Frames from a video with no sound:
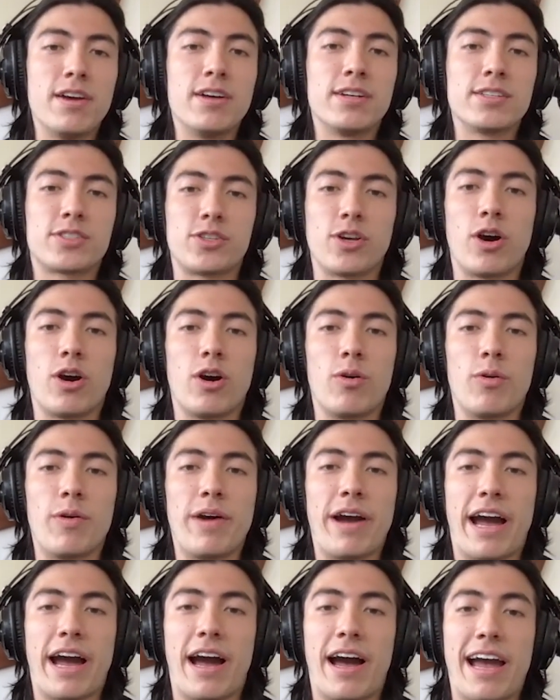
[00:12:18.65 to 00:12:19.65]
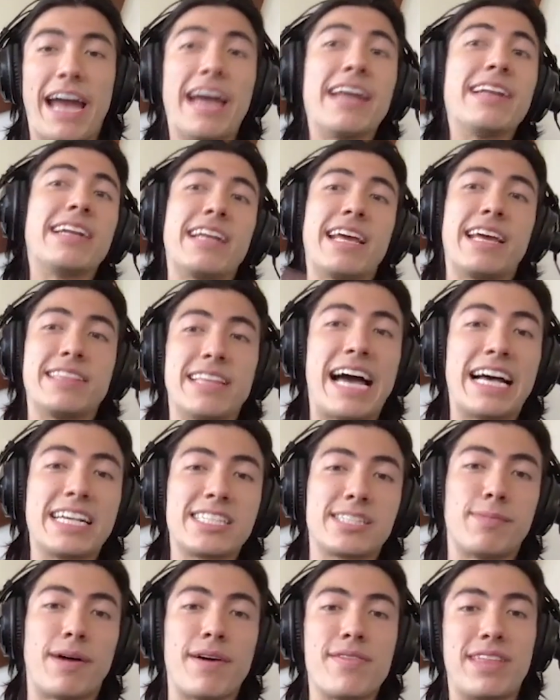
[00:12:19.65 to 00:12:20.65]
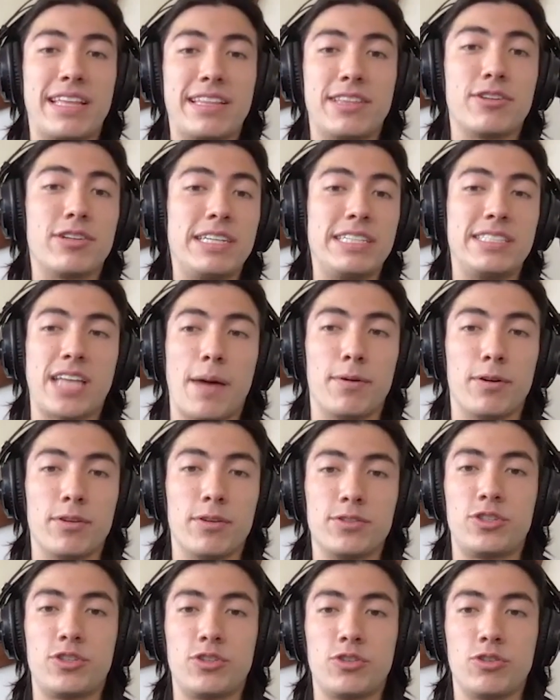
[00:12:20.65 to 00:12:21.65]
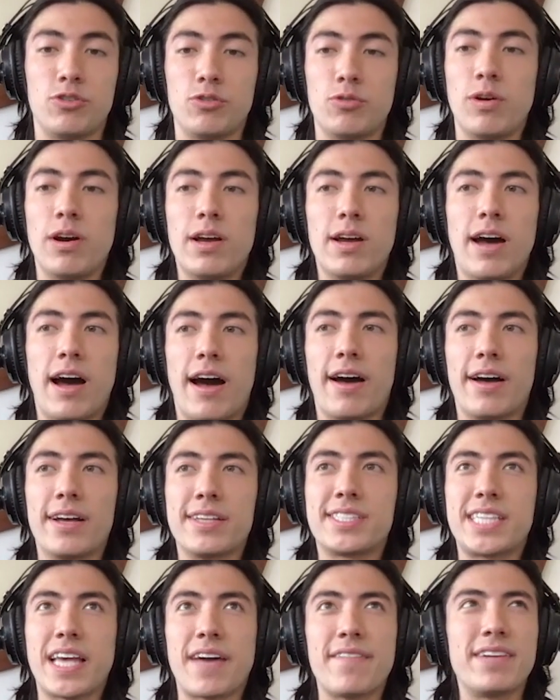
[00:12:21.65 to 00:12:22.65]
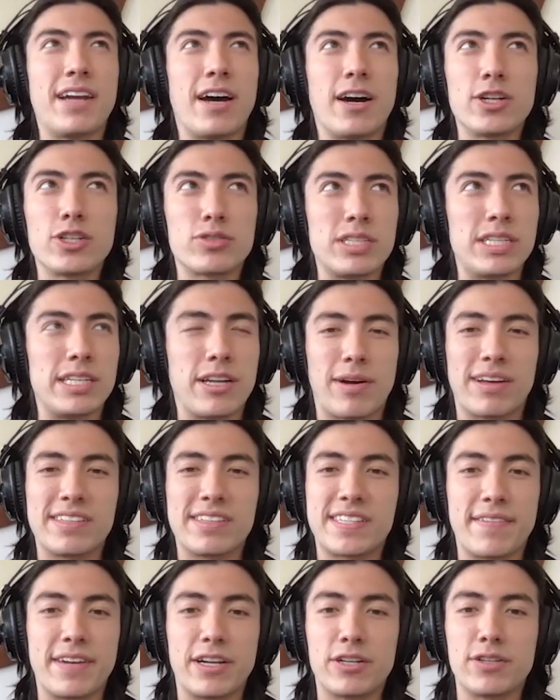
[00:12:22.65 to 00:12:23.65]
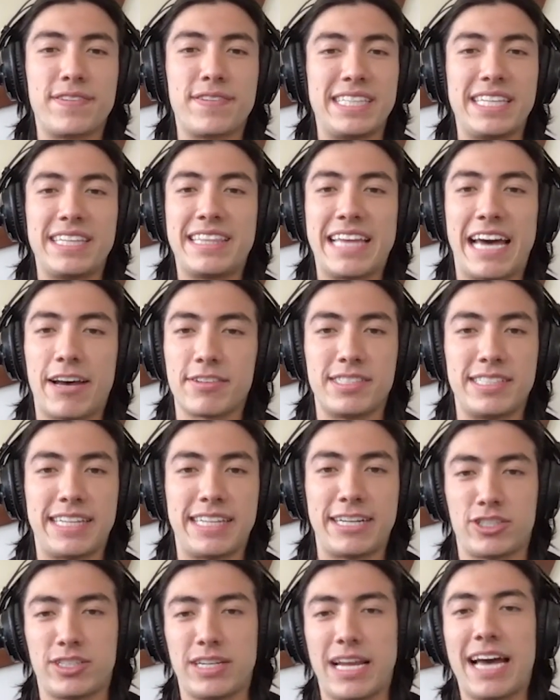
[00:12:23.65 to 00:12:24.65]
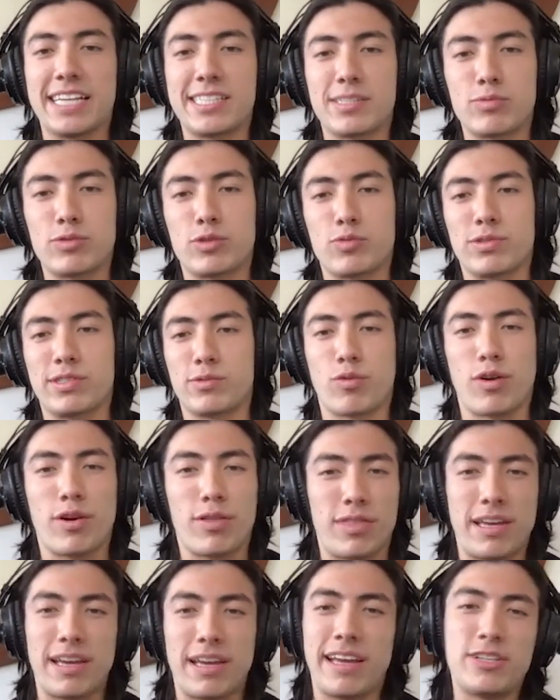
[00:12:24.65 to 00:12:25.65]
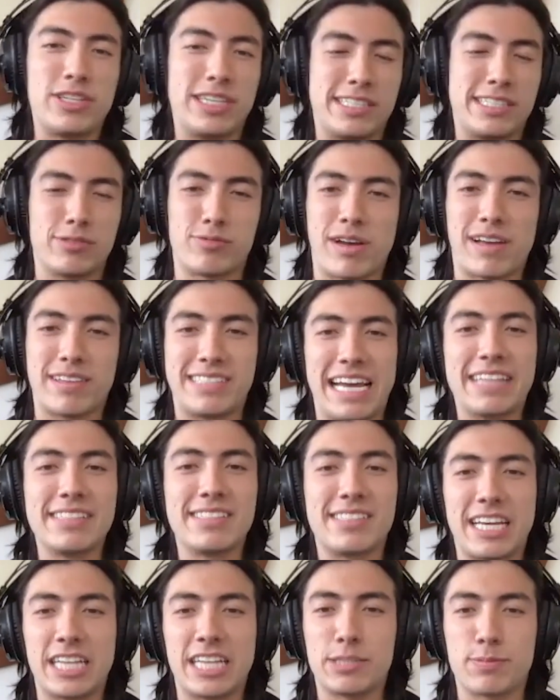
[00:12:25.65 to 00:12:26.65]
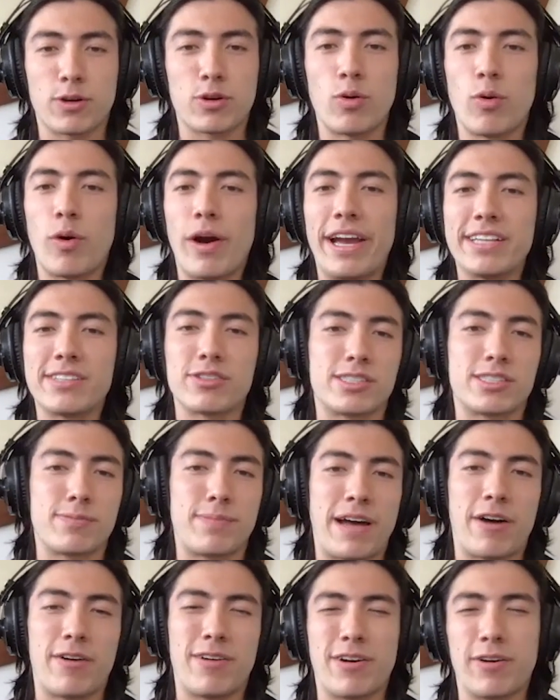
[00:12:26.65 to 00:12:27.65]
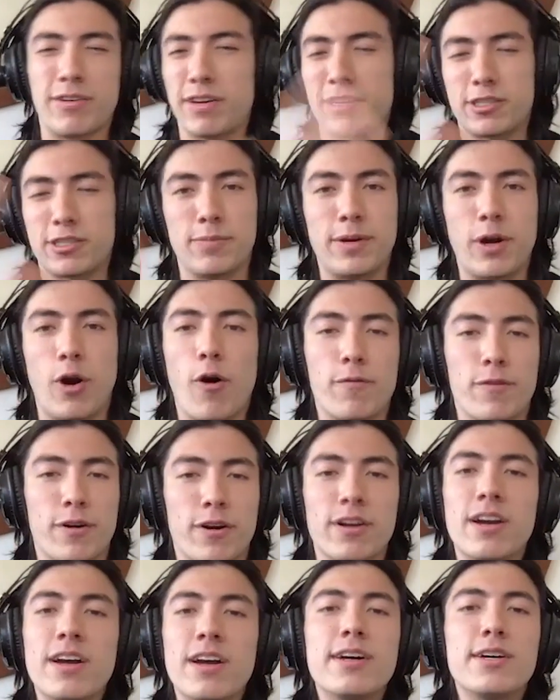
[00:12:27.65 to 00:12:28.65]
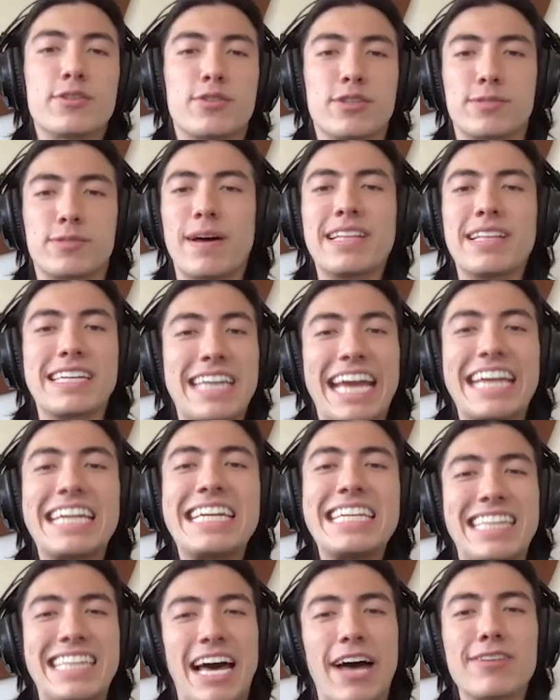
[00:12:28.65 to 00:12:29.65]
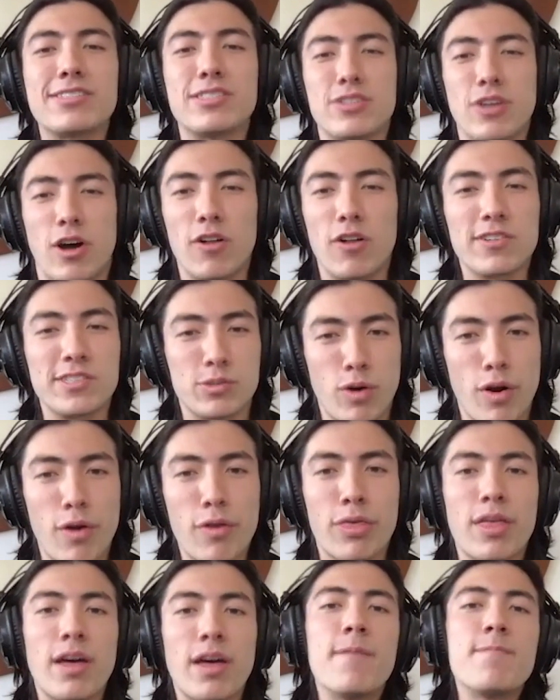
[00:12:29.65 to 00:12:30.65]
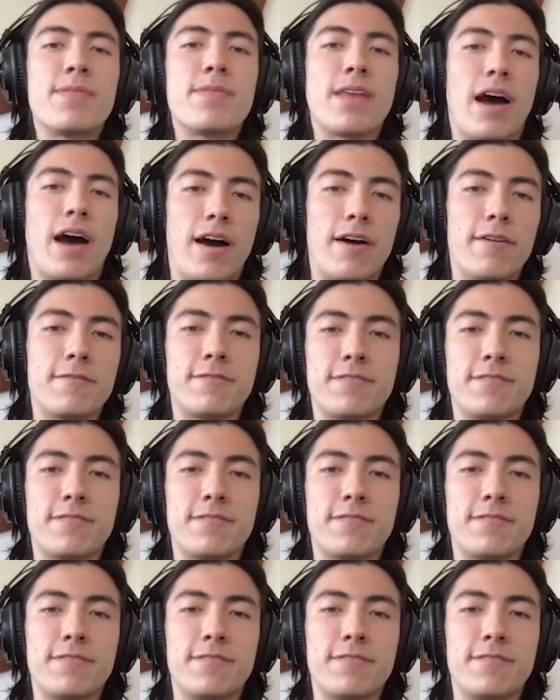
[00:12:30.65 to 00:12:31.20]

So, and last month it literally doubled to around 750,000 HNS, which was worth HNS around 10 cents per coin. So it's about, or it's a little bit over. So it's about like $80,000 worth of